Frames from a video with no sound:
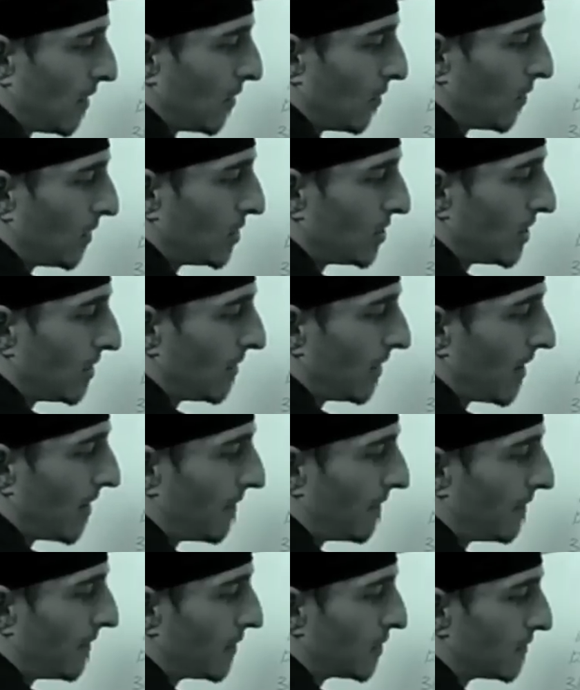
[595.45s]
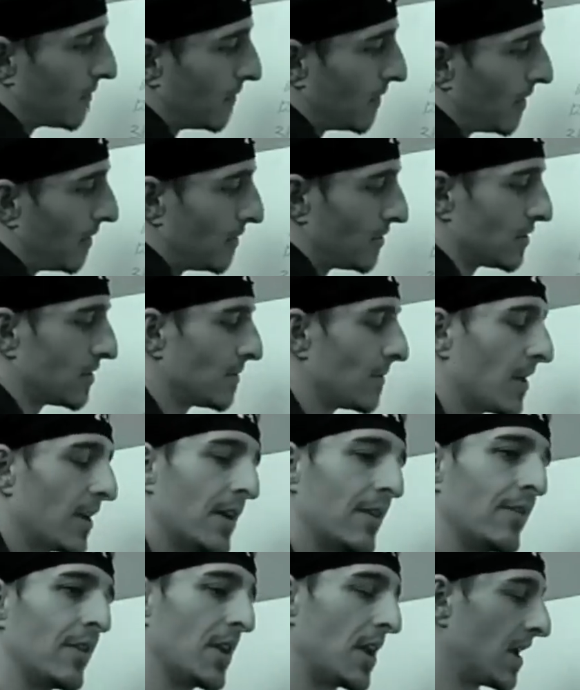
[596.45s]
We generally have fish for dinner just about
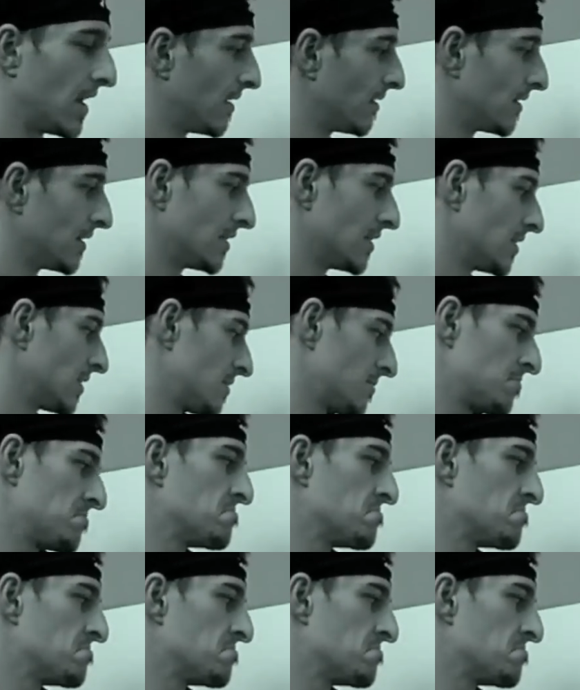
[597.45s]
every night. It's just,